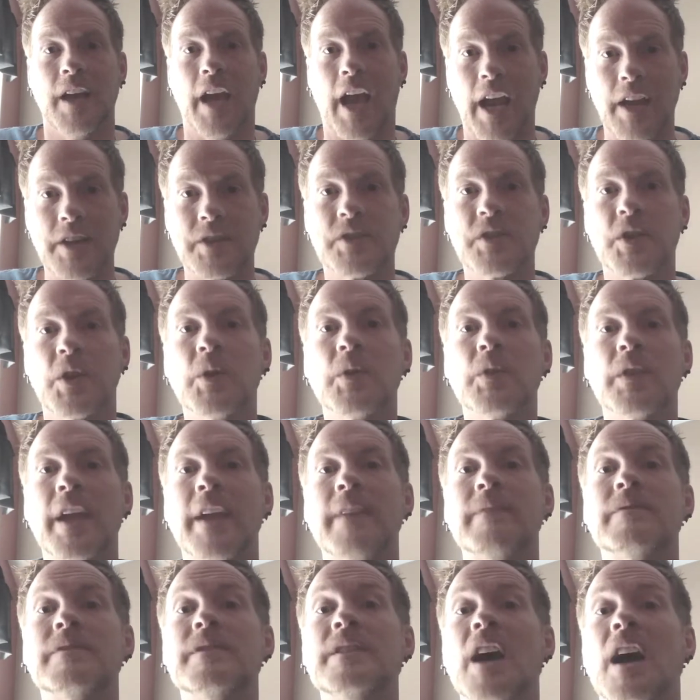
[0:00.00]
until
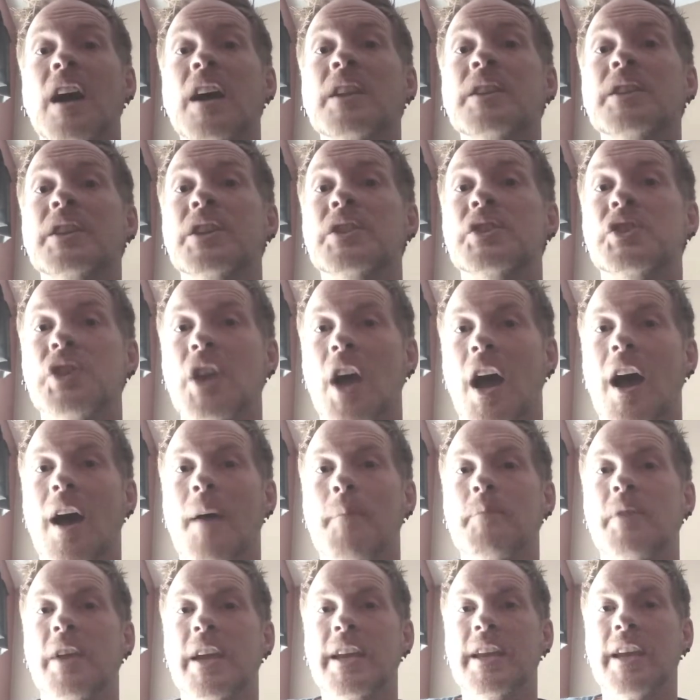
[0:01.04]
they've done the
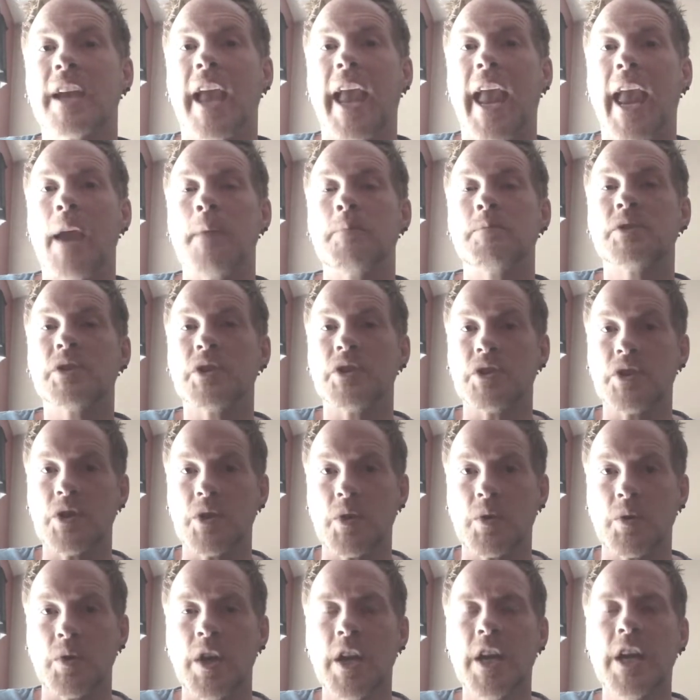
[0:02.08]
job they came to
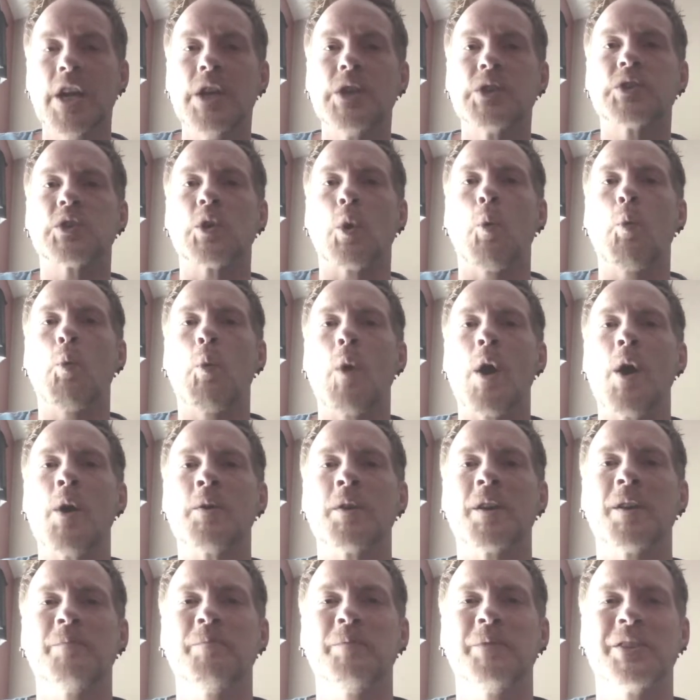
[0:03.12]
do. So
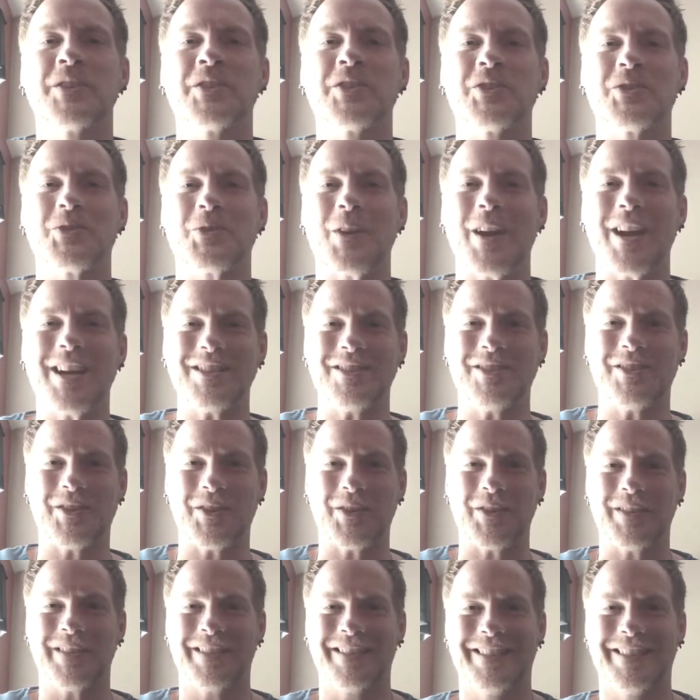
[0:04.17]
welcome the stranger.